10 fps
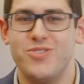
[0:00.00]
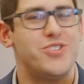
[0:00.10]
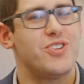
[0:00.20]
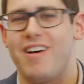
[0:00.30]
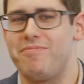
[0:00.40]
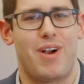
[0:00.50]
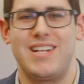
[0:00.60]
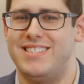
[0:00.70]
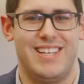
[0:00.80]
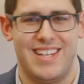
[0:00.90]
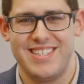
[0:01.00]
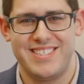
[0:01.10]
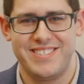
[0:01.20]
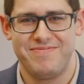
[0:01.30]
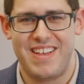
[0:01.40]
Don't you love
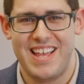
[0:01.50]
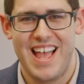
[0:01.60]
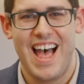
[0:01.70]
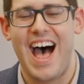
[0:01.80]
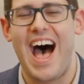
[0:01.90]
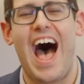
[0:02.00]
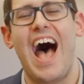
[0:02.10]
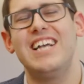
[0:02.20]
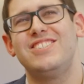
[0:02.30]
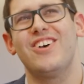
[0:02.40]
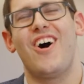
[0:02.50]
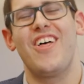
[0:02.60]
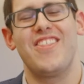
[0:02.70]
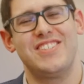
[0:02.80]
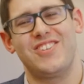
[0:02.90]
Bridezillas? I
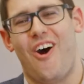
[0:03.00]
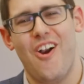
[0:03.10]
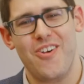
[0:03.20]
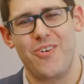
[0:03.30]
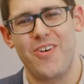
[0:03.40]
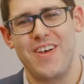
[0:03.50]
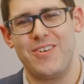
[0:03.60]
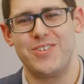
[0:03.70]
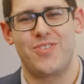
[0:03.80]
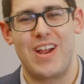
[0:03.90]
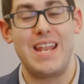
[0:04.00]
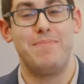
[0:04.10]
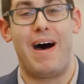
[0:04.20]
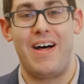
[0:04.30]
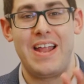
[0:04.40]
saw this article that was written
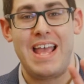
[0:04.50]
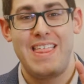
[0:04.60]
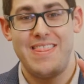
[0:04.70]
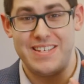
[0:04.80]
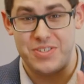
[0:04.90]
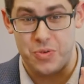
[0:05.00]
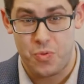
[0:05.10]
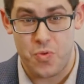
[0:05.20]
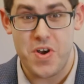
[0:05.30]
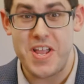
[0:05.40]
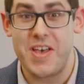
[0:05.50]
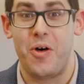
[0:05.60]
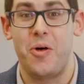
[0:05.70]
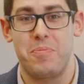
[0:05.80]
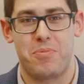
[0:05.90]
about this
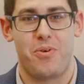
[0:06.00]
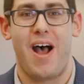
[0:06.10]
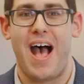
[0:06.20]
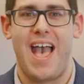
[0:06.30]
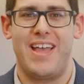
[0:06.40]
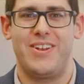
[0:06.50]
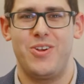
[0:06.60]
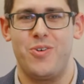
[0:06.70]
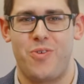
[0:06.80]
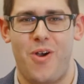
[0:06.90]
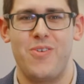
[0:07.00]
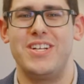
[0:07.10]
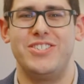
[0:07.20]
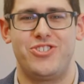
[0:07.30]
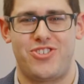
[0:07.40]
real bride who wrote
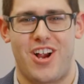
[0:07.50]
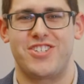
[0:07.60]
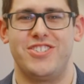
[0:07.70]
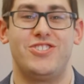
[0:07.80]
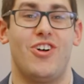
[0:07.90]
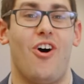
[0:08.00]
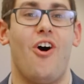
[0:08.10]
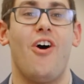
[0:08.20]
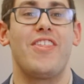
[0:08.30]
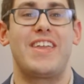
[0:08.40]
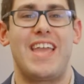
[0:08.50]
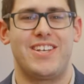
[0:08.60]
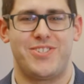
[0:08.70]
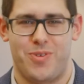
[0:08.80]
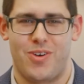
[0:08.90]
instructions to all the
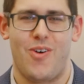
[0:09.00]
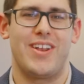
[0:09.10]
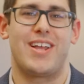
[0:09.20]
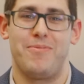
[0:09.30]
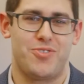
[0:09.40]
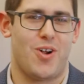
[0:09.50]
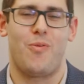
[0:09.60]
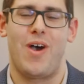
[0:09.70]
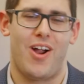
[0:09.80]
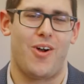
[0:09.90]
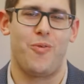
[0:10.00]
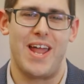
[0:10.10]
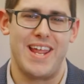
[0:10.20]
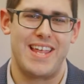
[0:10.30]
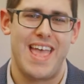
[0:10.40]
guests who were going to come to her
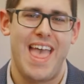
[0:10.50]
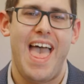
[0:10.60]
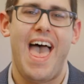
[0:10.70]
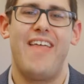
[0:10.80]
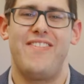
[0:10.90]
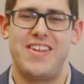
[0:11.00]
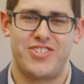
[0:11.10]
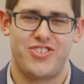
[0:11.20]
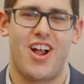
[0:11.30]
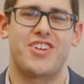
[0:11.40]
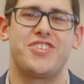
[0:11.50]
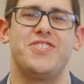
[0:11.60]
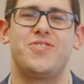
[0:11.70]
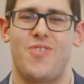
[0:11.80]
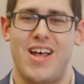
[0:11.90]
wedding. And the
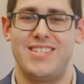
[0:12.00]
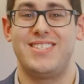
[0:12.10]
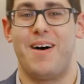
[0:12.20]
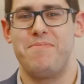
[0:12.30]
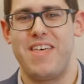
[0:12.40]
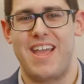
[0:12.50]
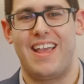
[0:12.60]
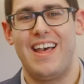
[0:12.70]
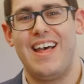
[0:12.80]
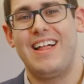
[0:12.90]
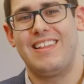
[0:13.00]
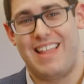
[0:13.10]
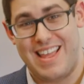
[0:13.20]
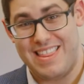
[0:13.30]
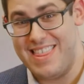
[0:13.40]
instructions read something
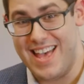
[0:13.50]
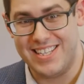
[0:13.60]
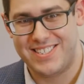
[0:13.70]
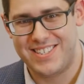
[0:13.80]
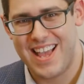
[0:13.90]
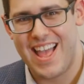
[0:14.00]
like this.